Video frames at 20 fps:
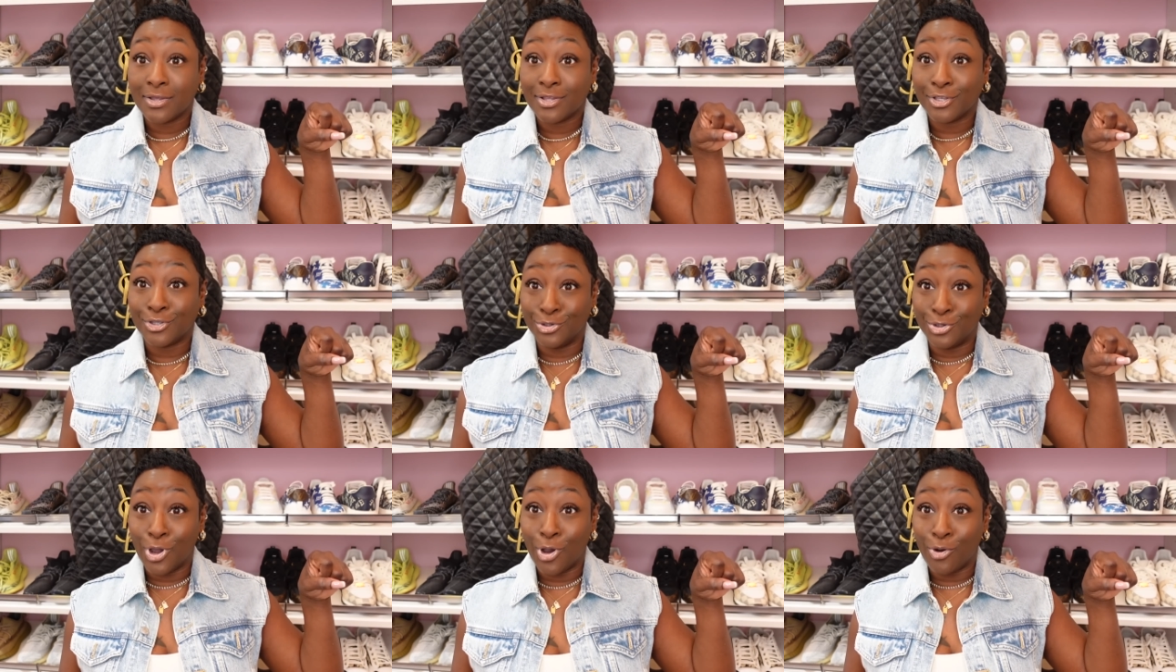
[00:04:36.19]

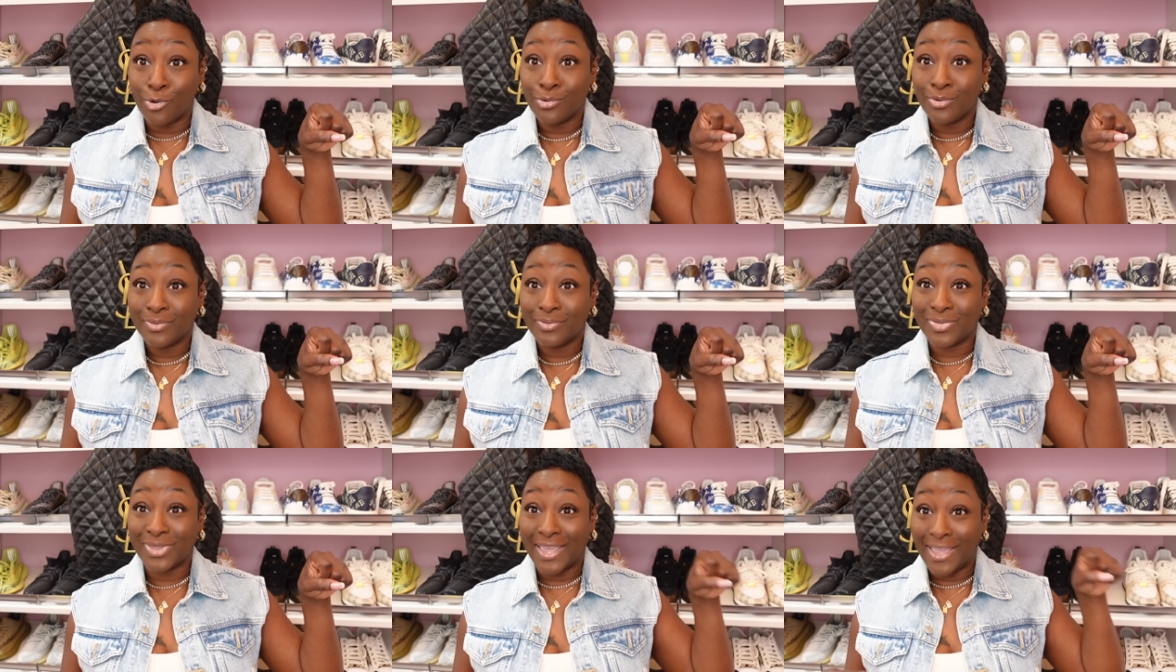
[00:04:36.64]
you
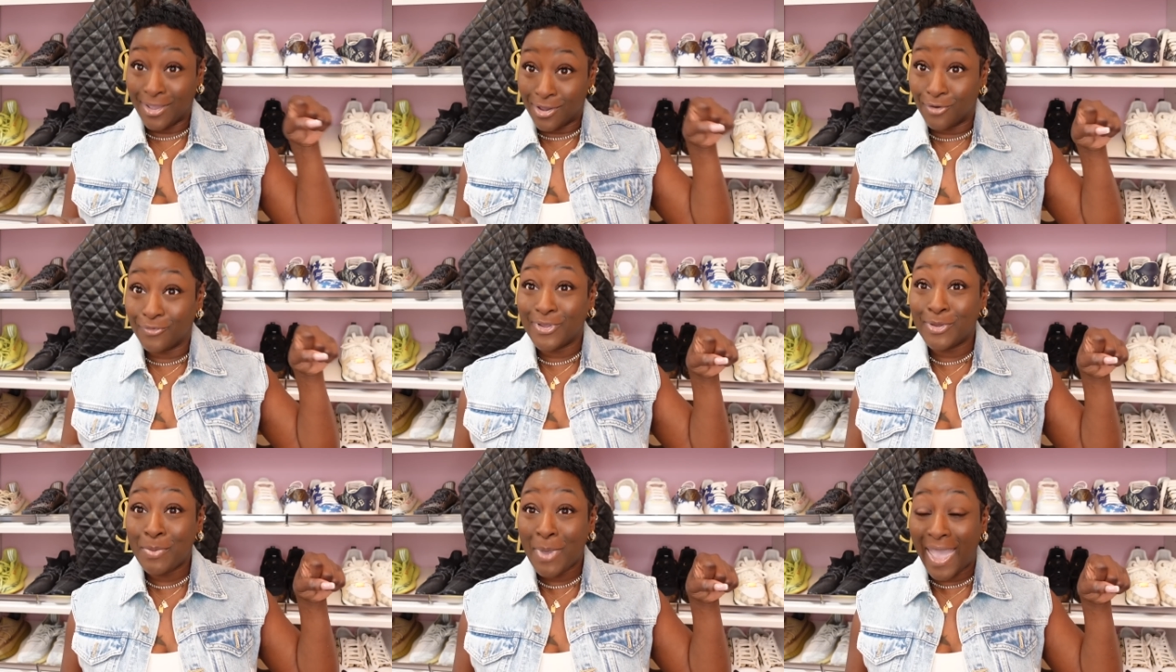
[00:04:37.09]
know, the
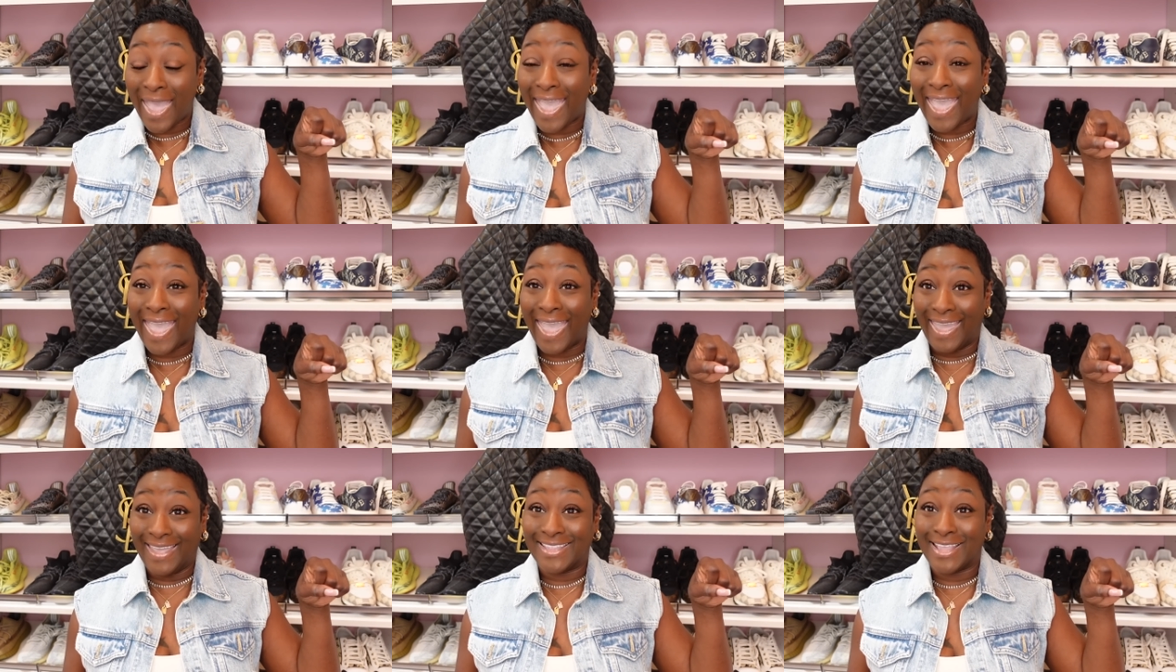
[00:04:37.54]
LV
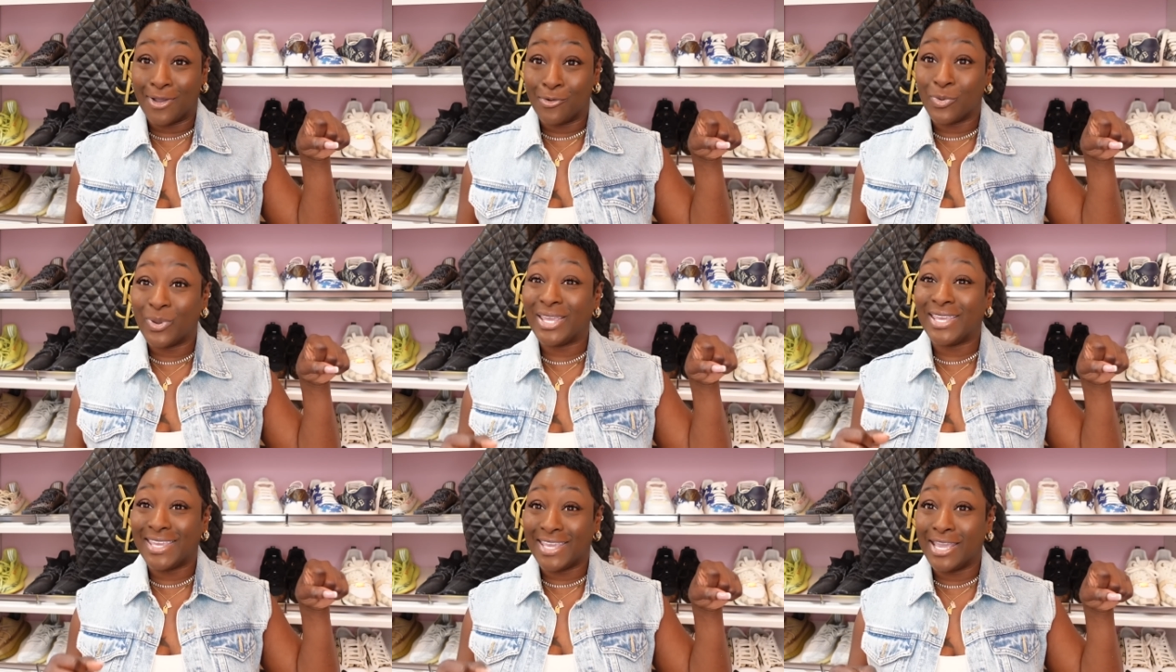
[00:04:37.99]
bag that
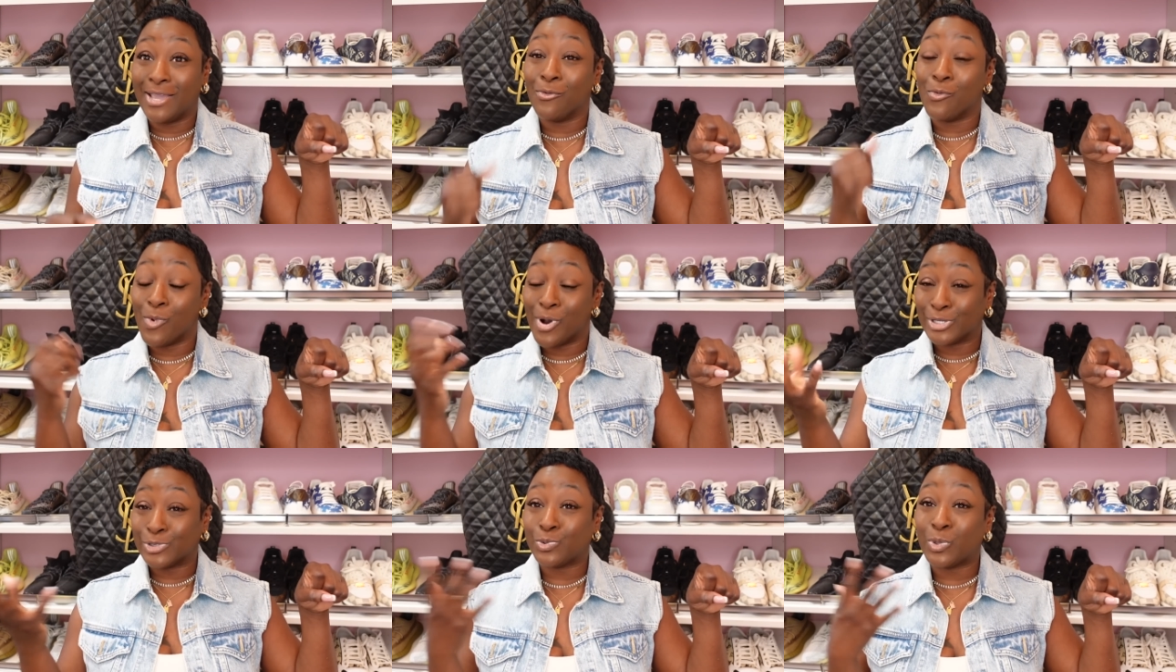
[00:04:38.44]
we get
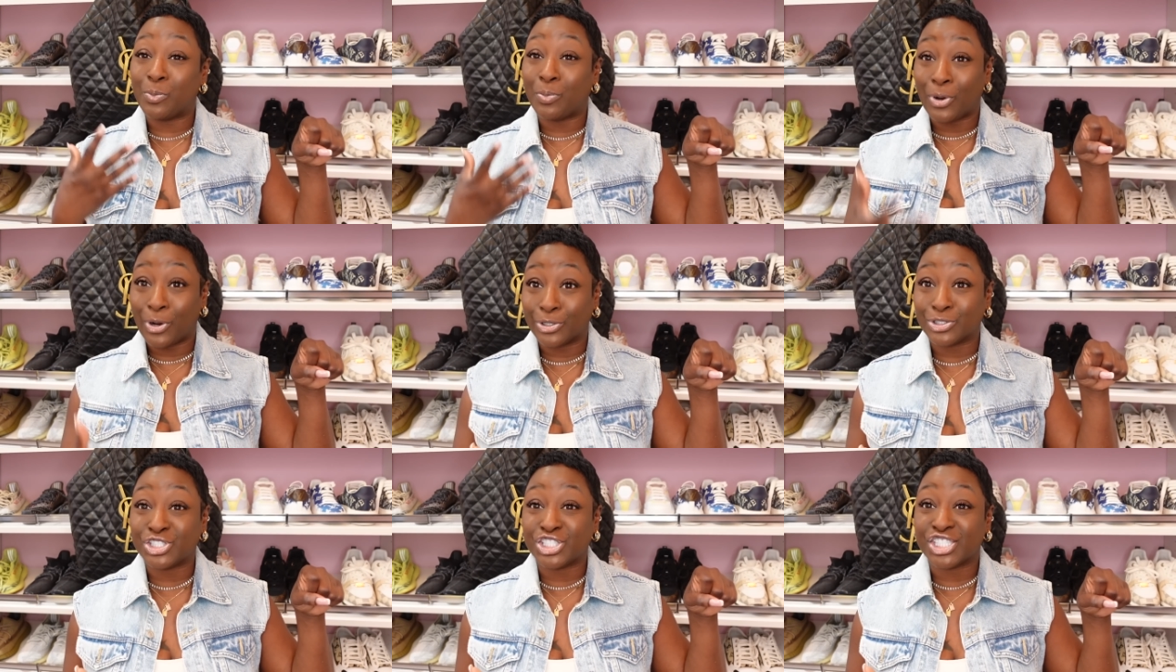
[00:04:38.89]
once we
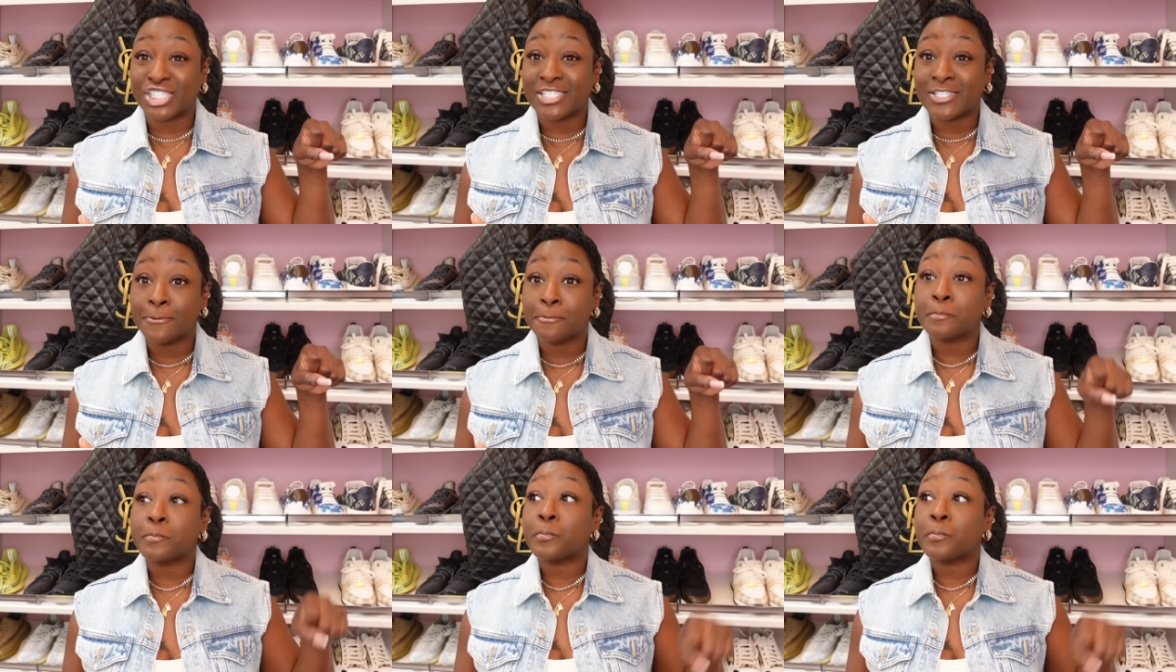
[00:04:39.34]
purchase.